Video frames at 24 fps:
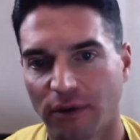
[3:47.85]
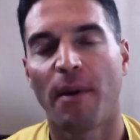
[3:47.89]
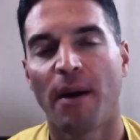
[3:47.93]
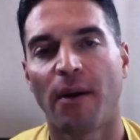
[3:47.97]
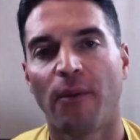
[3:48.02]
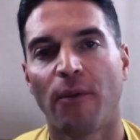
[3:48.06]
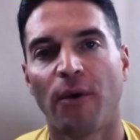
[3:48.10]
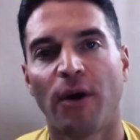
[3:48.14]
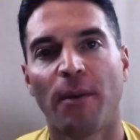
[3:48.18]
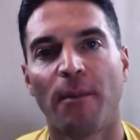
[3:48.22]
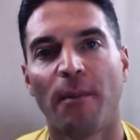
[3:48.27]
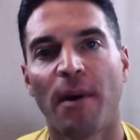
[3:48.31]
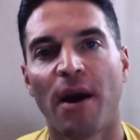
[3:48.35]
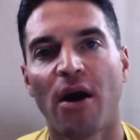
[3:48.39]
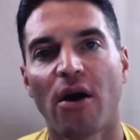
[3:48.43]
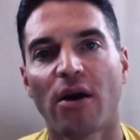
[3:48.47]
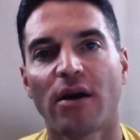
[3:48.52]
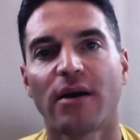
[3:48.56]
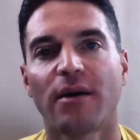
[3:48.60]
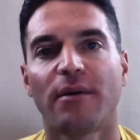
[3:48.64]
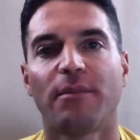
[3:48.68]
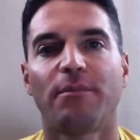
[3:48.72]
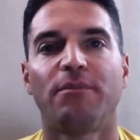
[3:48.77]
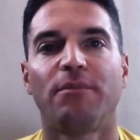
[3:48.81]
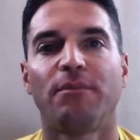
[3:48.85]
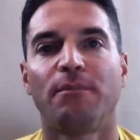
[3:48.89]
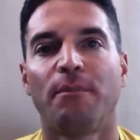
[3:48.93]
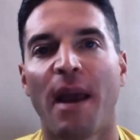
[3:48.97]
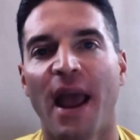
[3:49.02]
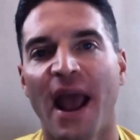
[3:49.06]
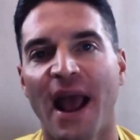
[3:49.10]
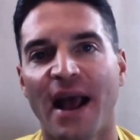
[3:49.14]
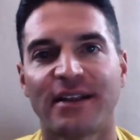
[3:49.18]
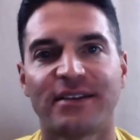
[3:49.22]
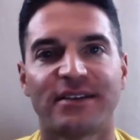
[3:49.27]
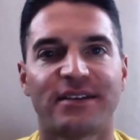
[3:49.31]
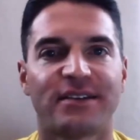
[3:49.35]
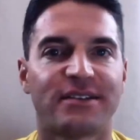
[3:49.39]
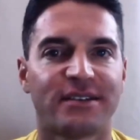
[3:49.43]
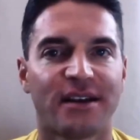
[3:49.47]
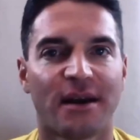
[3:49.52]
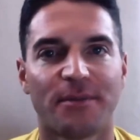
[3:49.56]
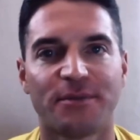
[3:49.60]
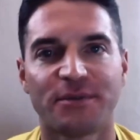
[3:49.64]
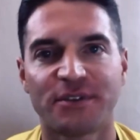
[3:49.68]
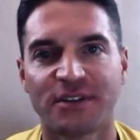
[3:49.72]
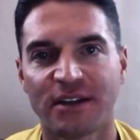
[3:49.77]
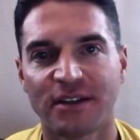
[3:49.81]
When America bans a
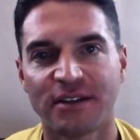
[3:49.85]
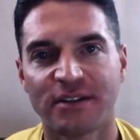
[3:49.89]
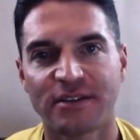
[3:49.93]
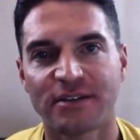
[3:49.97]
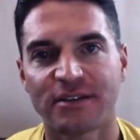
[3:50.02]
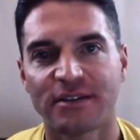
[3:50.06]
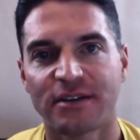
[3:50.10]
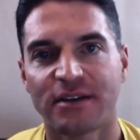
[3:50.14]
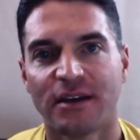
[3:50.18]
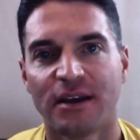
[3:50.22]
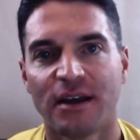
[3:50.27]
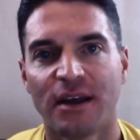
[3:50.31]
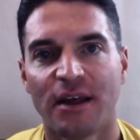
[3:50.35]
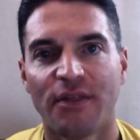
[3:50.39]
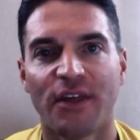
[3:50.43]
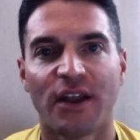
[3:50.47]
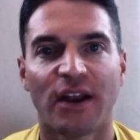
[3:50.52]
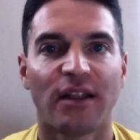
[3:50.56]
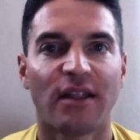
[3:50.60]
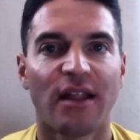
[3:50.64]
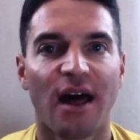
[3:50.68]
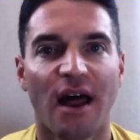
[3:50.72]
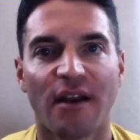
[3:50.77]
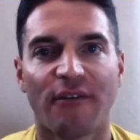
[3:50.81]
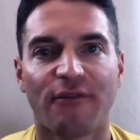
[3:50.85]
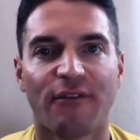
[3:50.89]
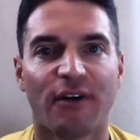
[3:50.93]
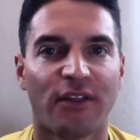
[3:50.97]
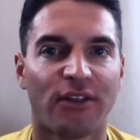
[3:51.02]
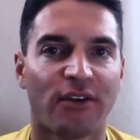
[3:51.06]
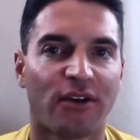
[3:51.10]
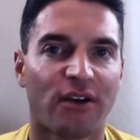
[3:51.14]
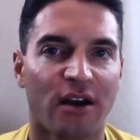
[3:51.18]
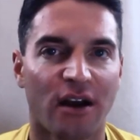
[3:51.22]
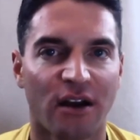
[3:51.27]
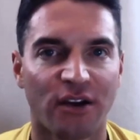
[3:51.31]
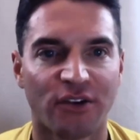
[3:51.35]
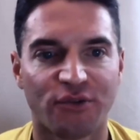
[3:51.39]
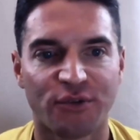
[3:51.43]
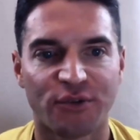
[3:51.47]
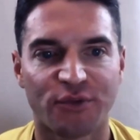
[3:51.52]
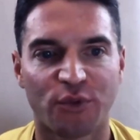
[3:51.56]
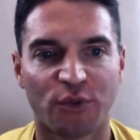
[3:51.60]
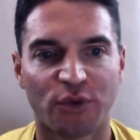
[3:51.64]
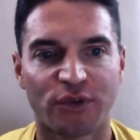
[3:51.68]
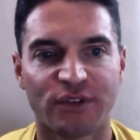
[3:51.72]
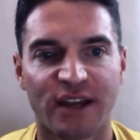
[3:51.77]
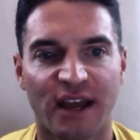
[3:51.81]
substance, then a lot of other countries
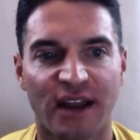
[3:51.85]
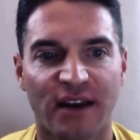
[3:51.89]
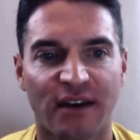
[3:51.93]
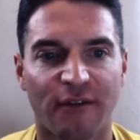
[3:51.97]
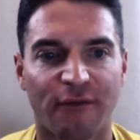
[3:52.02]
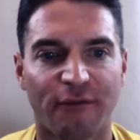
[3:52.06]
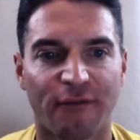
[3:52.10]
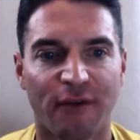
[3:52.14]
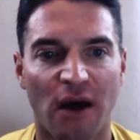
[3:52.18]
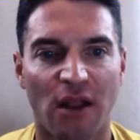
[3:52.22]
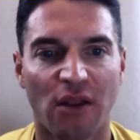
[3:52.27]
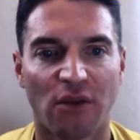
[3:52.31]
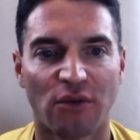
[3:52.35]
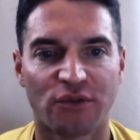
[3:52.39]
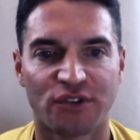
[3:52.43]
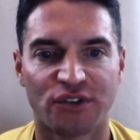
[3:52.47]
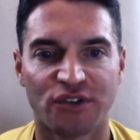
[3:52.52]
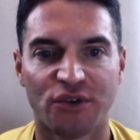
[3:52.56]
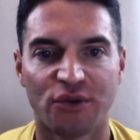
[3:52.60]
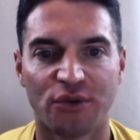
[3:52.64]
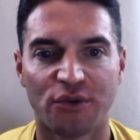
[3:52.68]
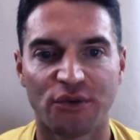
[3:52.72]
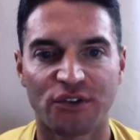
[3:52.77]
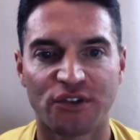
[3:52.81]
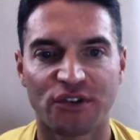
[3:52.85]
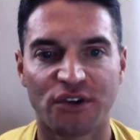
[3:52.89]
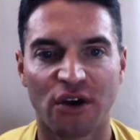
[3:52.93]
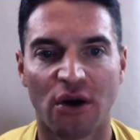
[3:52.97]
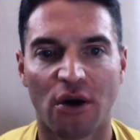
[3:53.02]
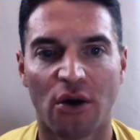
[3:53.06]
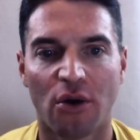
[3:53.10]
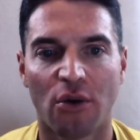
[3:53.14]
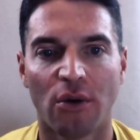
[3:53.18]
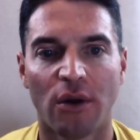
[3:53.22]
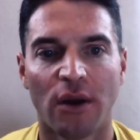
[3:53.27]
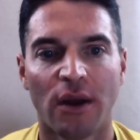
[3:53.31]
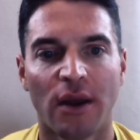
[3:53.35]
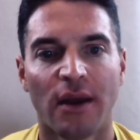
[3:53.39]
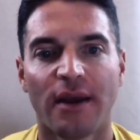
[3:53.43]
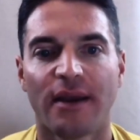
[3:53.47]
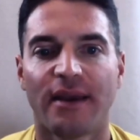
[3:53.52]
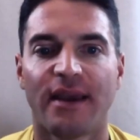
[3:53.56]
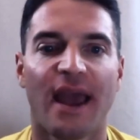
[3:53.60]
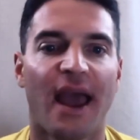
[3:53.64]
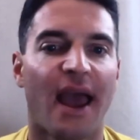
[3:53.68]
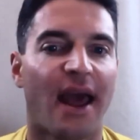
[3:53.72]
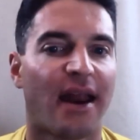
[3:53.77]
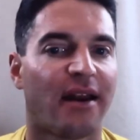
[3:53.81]
will tend to follow suit. So
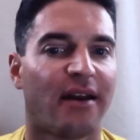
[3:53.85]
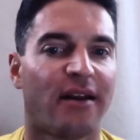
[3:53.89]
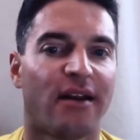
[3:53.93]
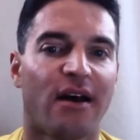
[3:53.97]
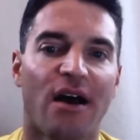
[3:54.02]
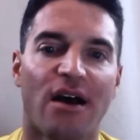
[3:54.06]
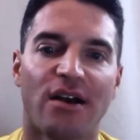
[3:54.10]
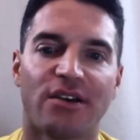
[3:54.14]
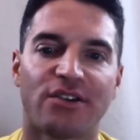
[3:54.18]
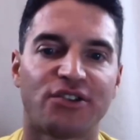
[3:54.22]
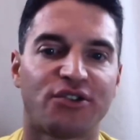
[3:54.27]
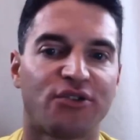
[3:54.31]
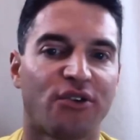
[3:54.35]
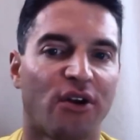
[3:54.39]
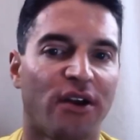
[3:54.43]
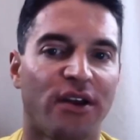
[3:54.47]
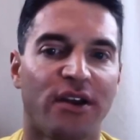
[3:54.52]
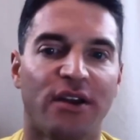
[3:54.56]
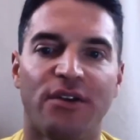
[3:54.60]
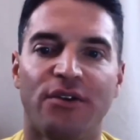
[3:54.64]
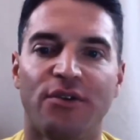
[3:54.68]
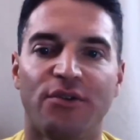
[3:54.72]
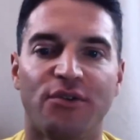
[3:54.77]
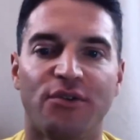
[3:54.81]
Canada, Australia, New